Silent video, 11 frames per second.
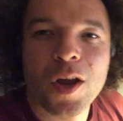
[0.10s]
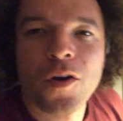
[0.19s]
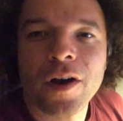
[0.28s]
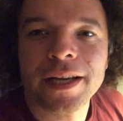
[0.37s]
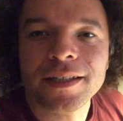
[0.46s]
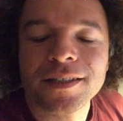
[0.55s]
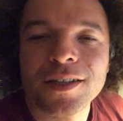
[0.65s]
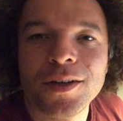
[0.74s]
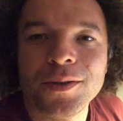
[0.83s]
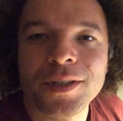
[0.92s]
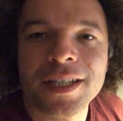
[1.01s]
Alright,
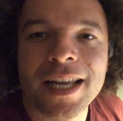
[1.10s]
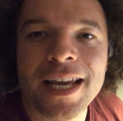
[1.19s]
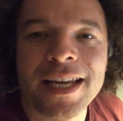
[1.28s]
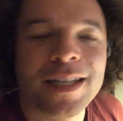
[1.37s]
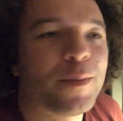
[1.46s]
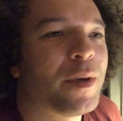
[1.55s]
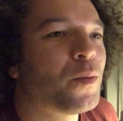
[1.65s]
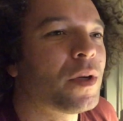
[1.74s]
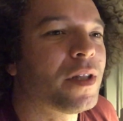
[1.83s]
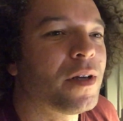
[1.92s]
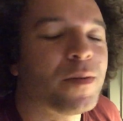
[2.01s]
so today has been
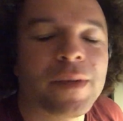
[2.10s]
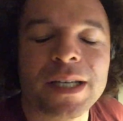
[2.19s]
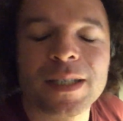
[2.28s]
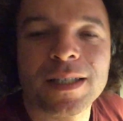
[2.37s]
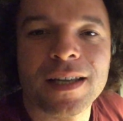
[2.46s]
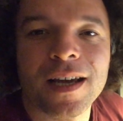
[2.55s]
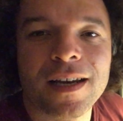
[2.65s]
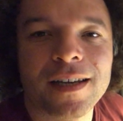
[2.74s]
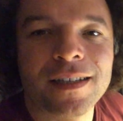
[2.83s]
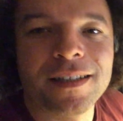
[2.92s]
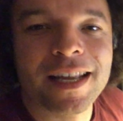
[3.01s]
one of those mixed
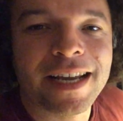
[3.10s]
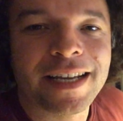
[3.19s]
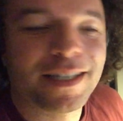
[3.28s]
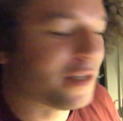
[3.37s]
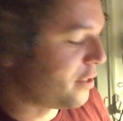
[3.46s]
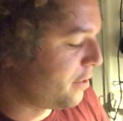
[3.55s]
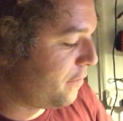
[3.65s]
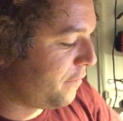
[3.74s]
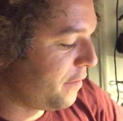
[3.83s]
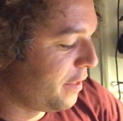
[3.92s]
uh, days of